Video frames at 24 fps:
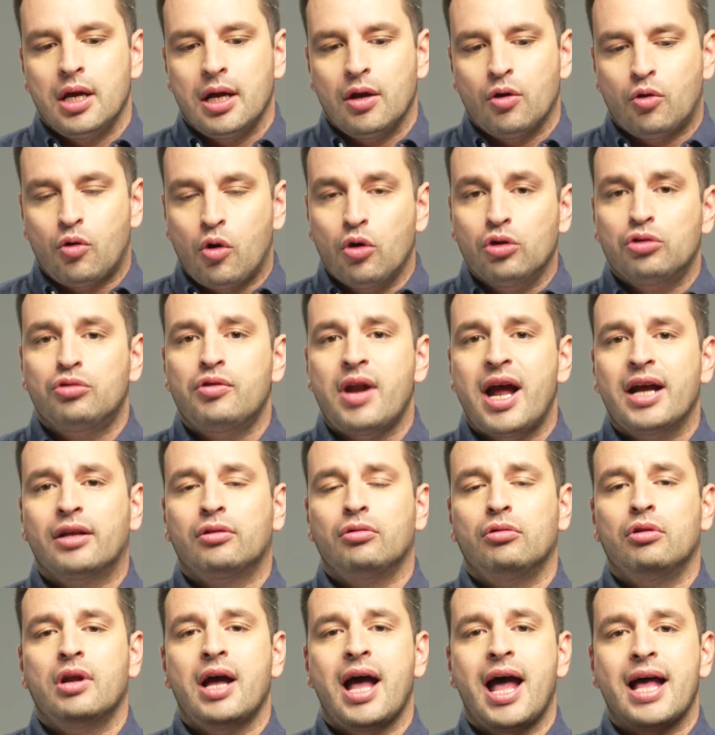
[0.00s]

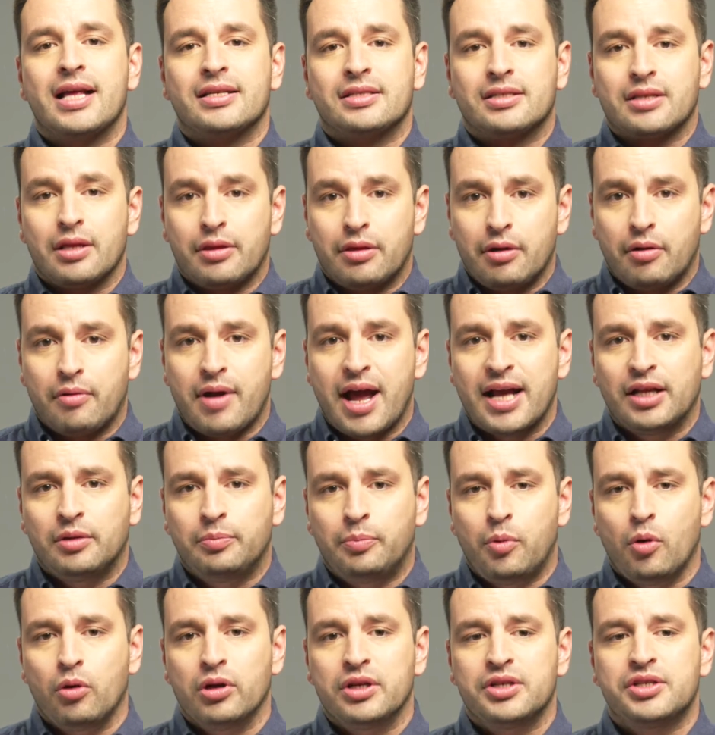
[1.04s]
contractor has the right
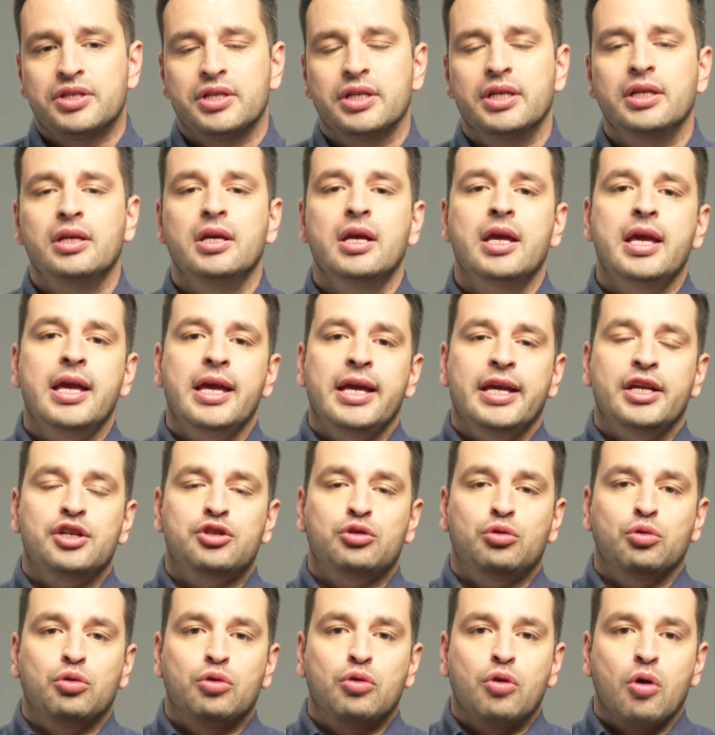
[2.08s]
policy is
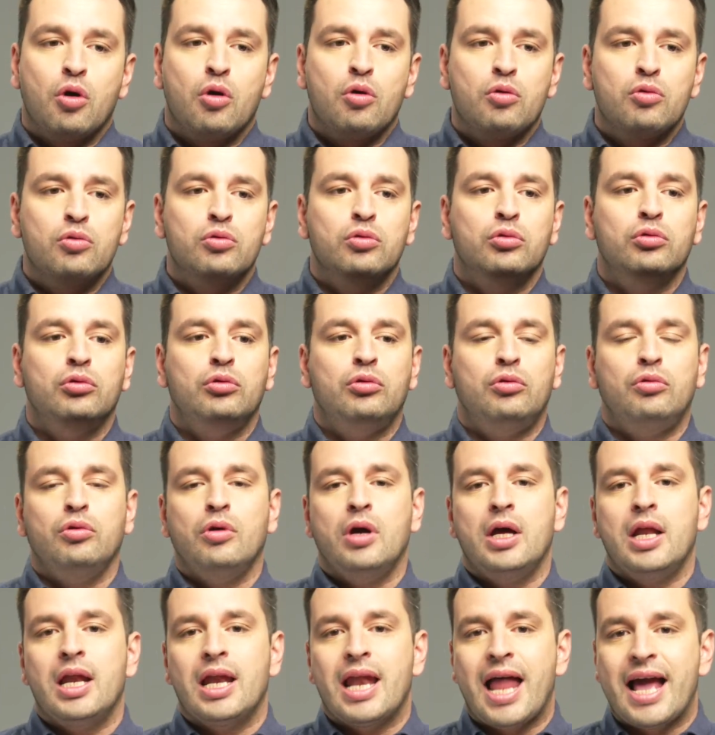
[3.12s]
to go to
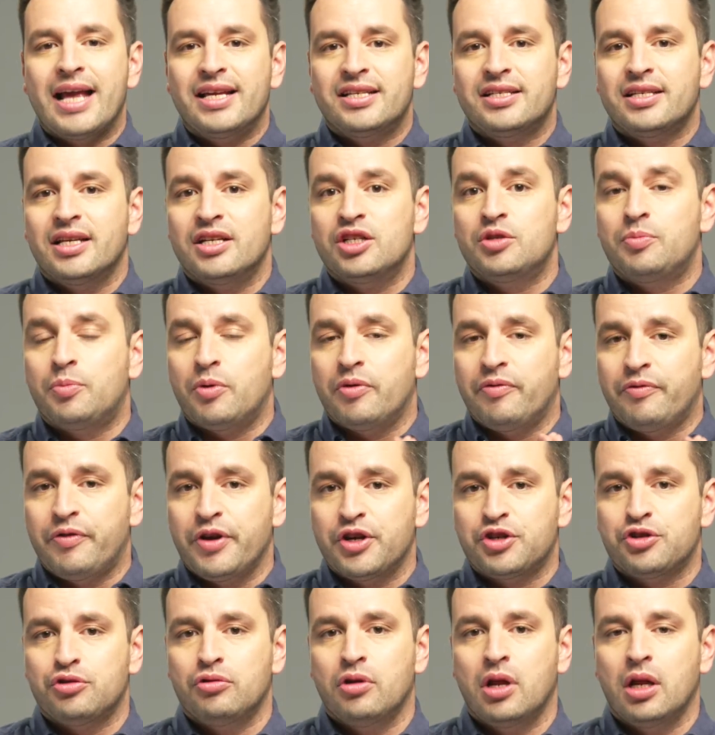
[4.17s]
a licensed
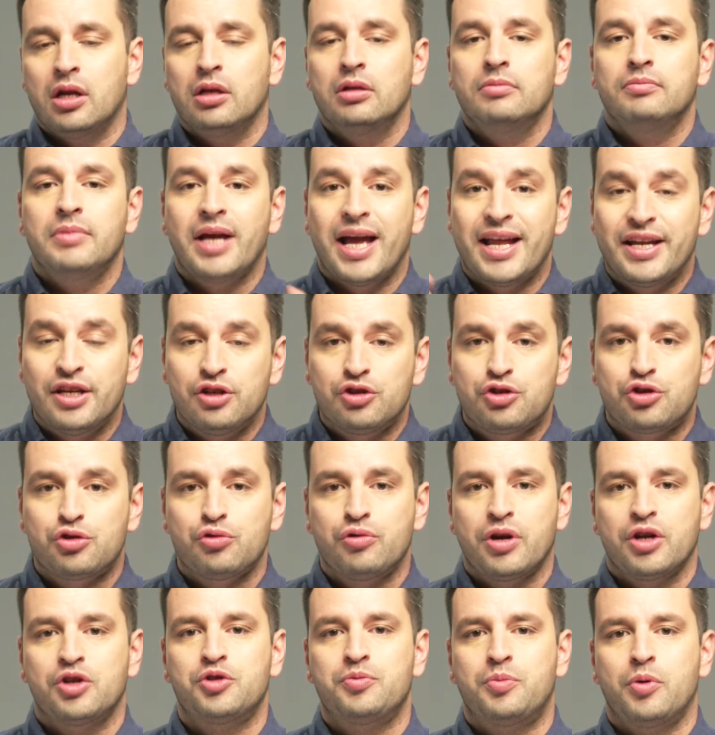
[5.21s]
professional, an
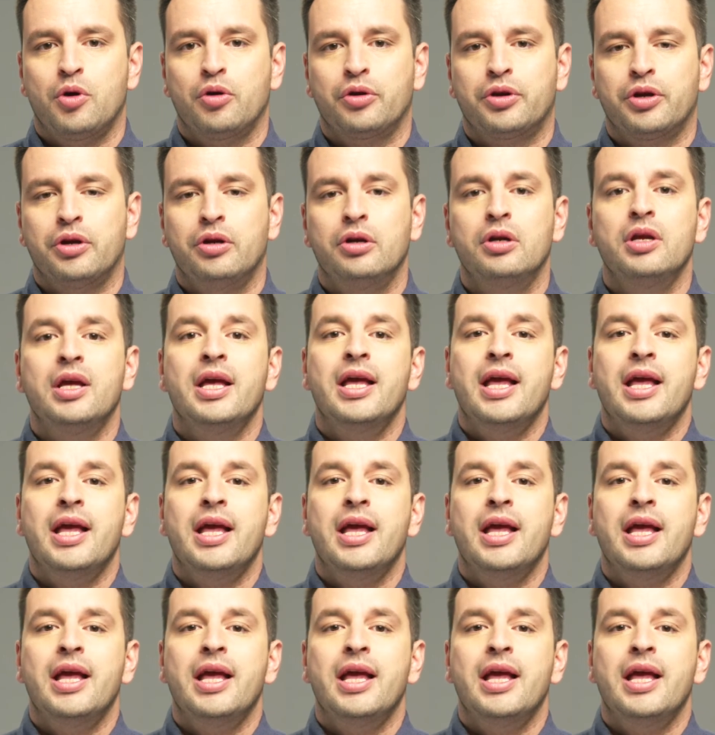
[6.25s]
insurance broker,